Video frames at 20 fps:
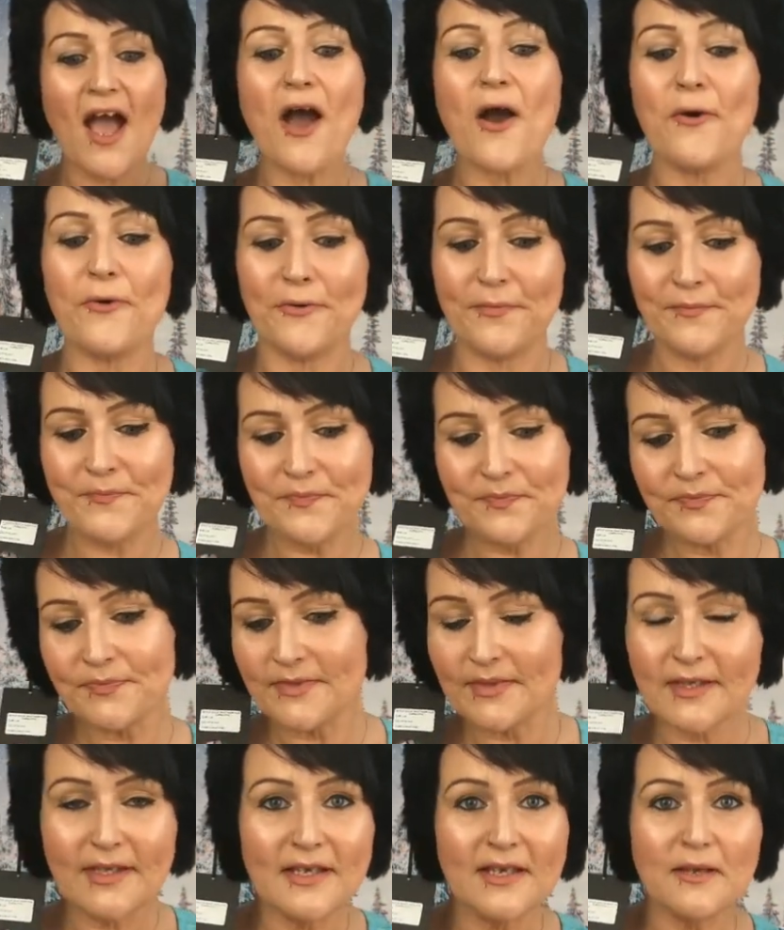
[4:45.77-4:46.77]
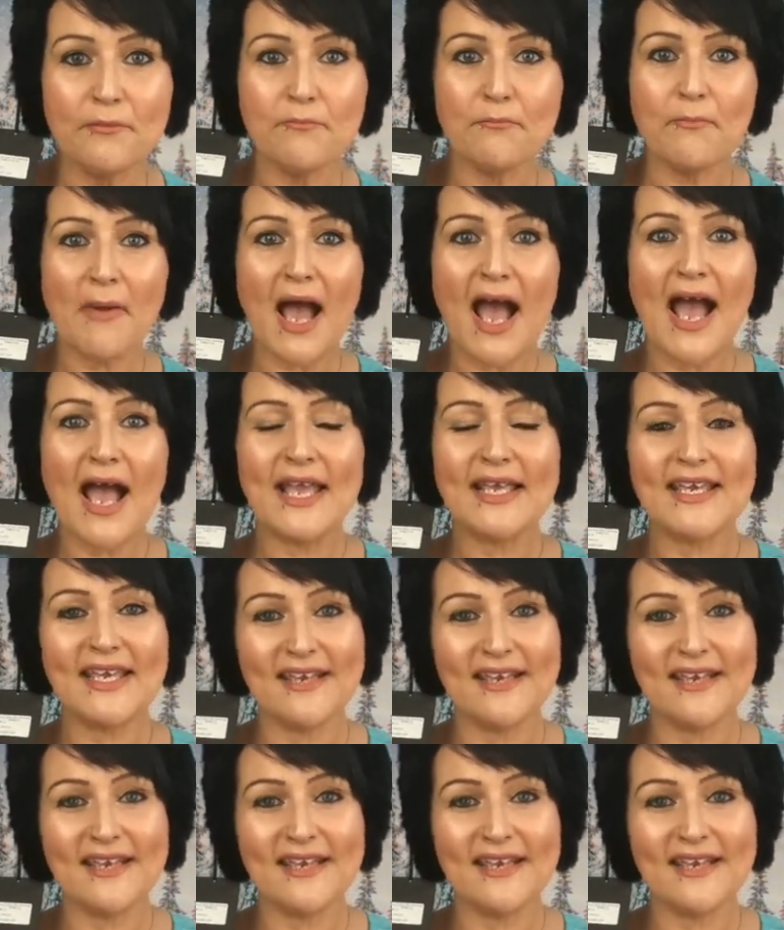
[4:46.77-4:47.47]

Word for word: go my